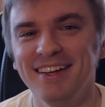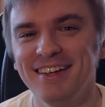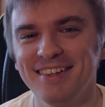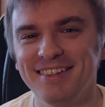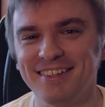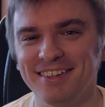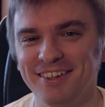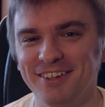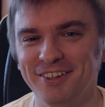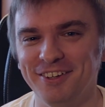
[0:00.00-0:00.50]

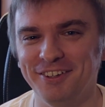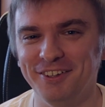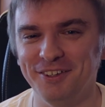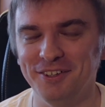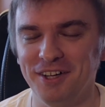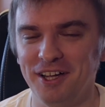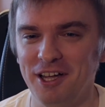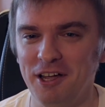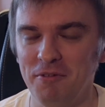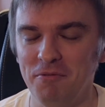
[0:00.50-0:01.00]

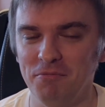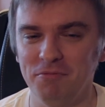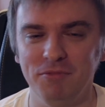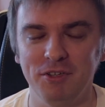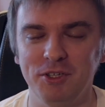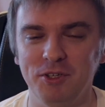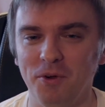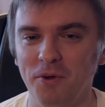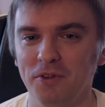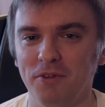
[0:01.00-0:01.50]
So
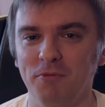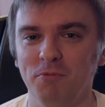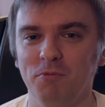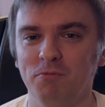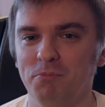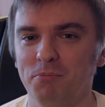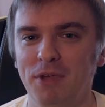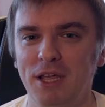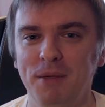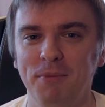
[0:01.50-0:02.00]
thought
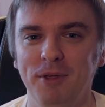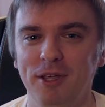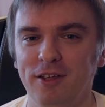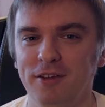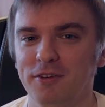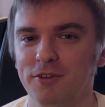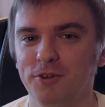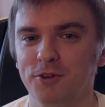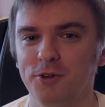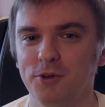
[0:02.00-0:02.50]

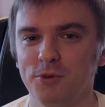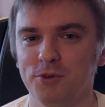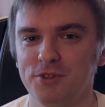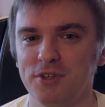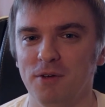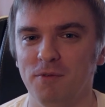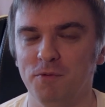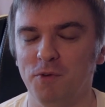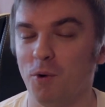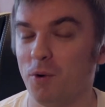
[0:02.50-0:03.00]
maybe to do
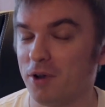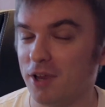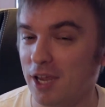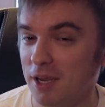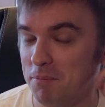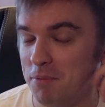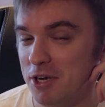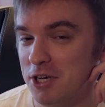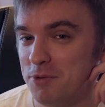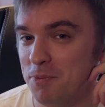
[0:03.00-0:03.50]
some
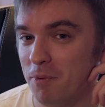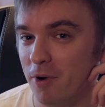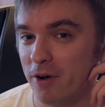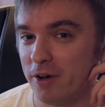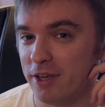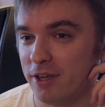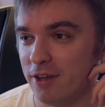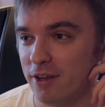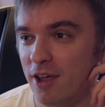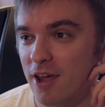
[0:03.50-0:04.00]
4K
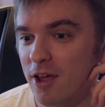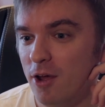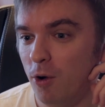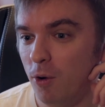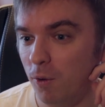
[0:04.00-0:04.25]
benchmarking,